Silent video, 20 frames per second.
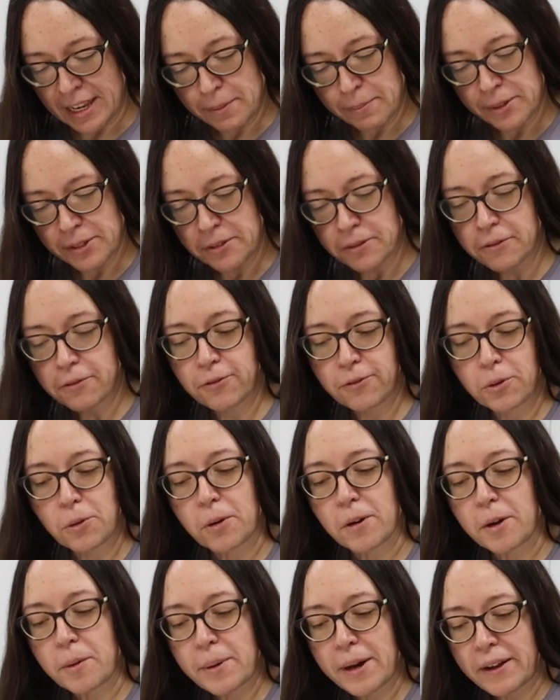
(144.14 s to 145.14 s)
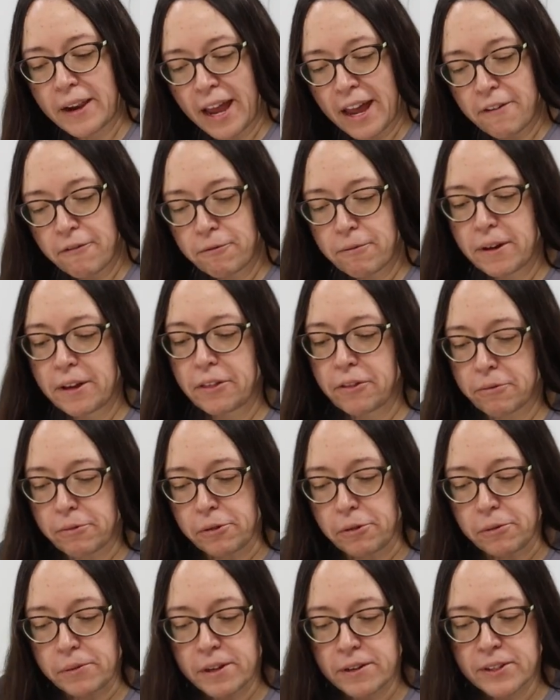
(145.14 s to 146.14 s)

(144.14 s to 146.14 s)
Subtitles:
In episode 4, about halfway through,